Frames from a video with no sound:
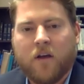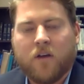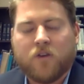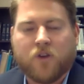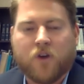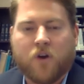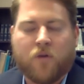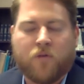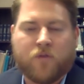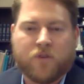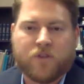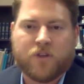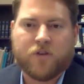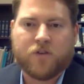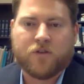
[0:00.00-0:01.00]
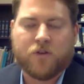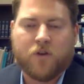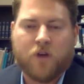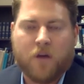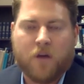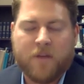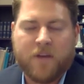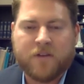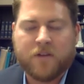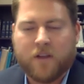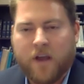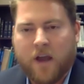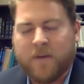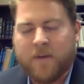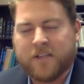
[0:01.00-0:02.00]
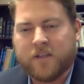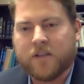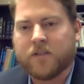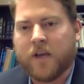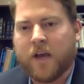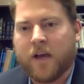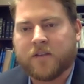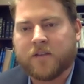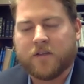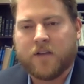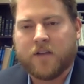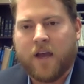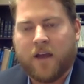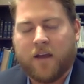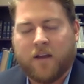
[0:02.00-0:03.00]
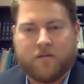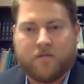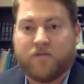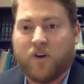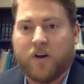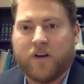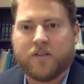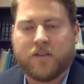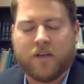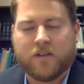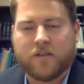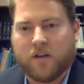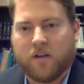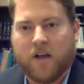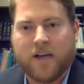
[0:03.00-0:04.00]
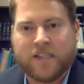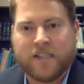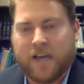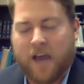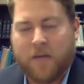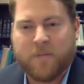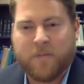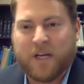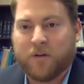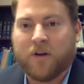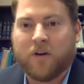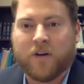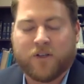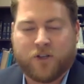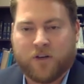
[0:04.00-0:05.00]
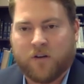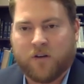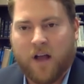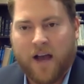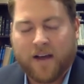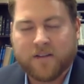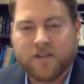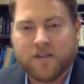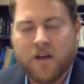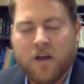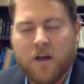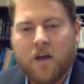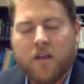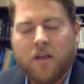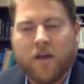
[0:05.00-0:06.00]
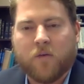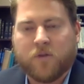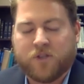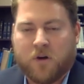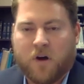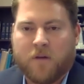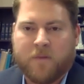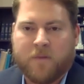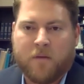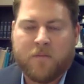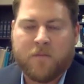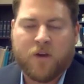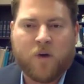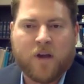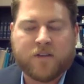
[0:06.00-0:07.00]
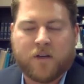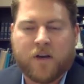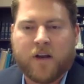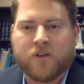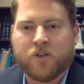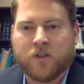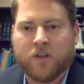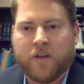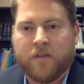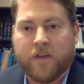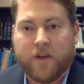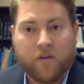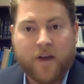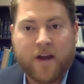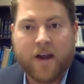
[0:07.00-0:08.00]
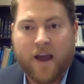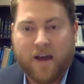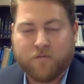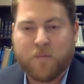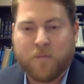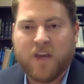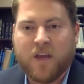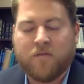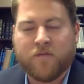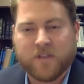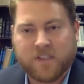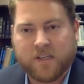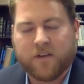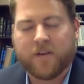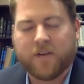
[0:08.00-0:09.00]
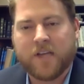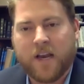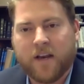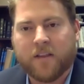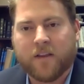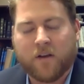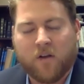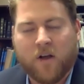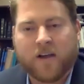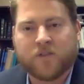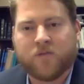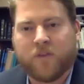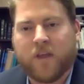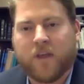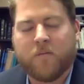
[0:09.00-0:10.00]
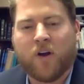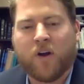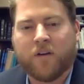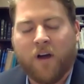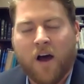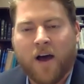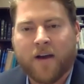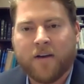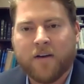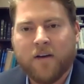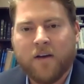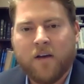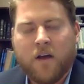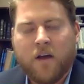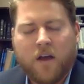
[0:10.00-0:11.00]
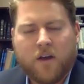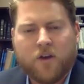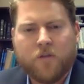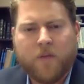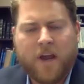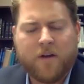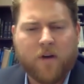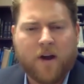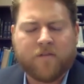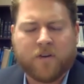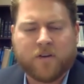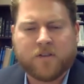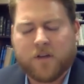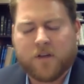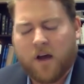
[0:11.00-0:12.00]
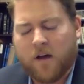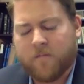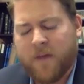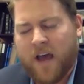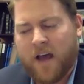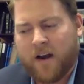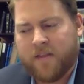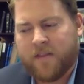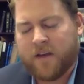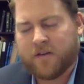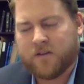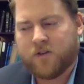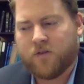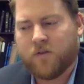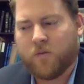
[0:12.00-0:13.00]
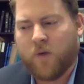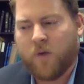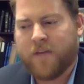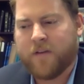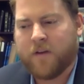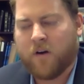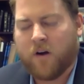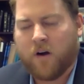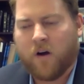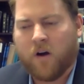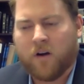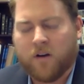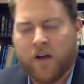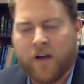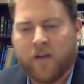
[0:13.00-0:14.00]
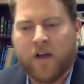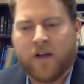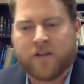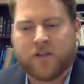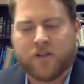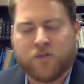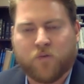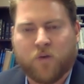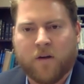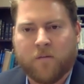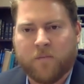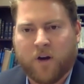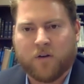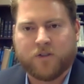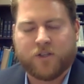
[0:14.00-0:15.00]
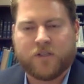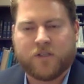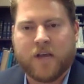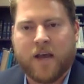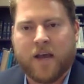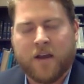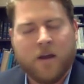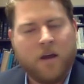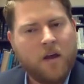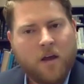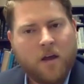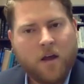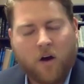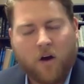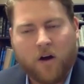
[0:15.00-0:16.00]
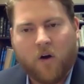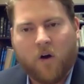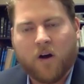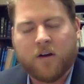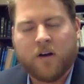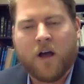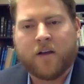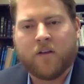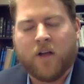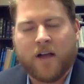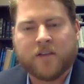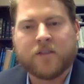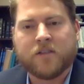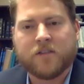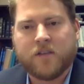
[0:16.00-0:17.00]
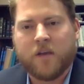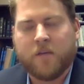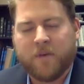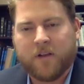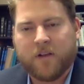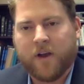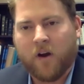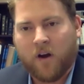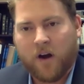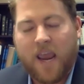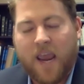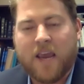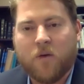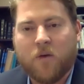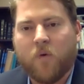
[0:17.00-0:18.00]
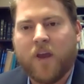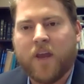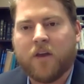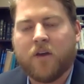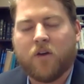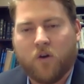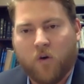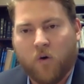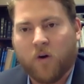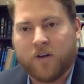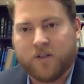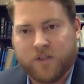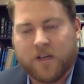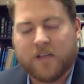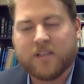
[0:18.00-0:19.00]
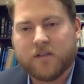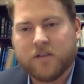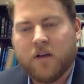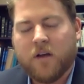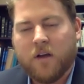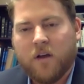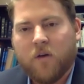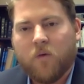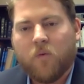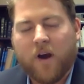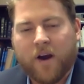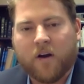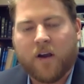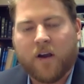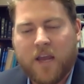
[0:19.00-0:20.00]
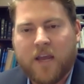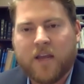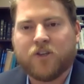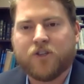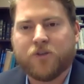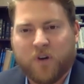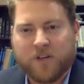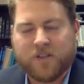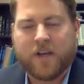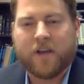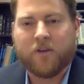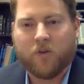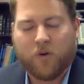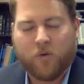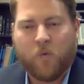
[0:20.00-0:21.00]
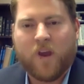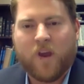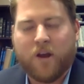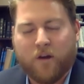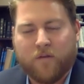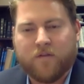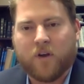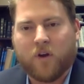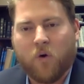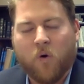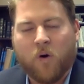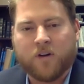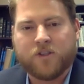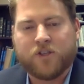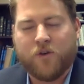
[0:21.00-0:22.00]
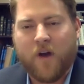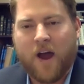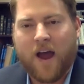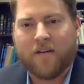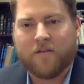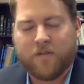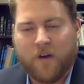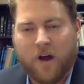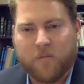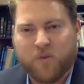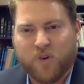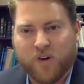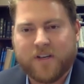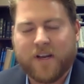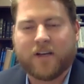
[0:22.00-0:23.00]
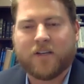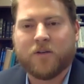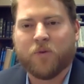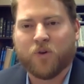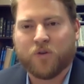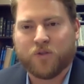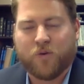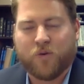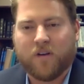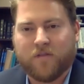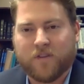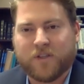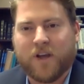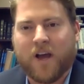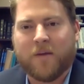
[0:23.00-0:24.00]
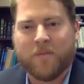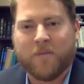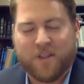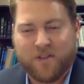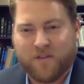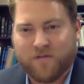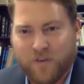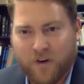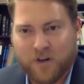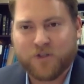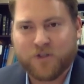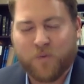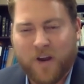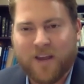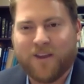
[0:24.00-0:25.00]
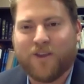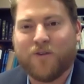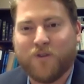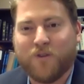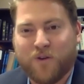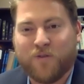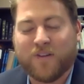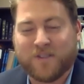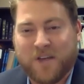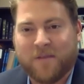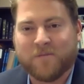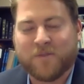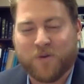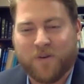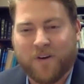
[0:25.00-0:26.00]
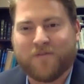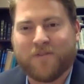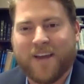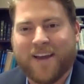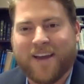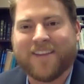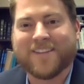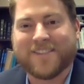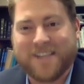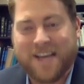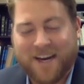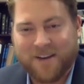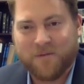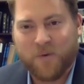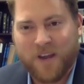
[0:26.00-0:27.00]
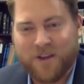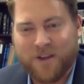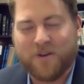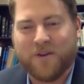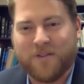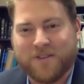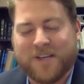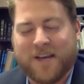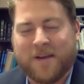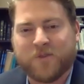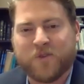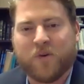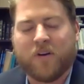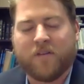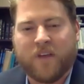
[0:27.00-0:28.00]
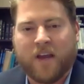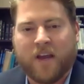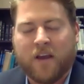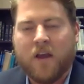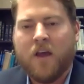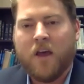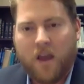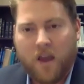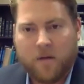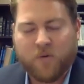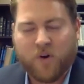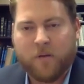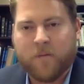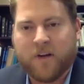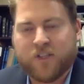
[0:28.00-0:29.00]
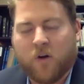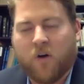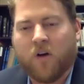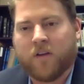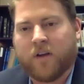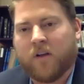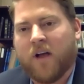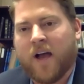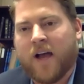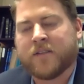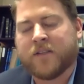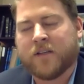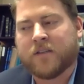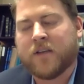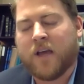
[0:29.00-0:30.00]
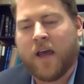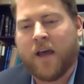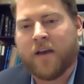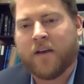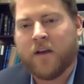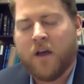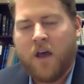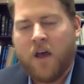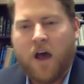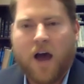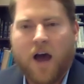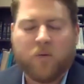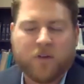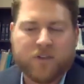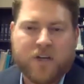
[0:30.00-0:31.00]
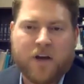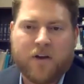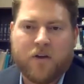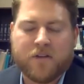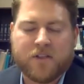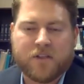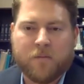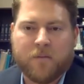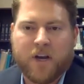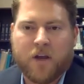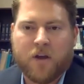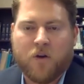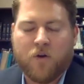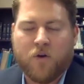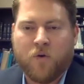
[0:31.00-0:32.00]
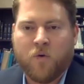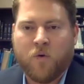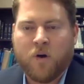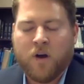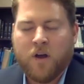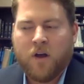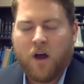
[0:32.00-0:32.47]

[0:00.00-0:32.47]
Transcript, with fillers: So for students who come into the MACCS and take, for instance, the classic epic literature class that was taught by me residentially, they'll then have me facilitating the class for them online. And you made reference, Matt, I think, to the way that our online classes run, but I'll just say our online classes typically are 8-week courses where each particular week of the course, you have a predictable sort of assignment. The first week, you do the same sort of thing. The second week, you do the same sort of thing in pretty much all the classes. And I will tell you, as somebody who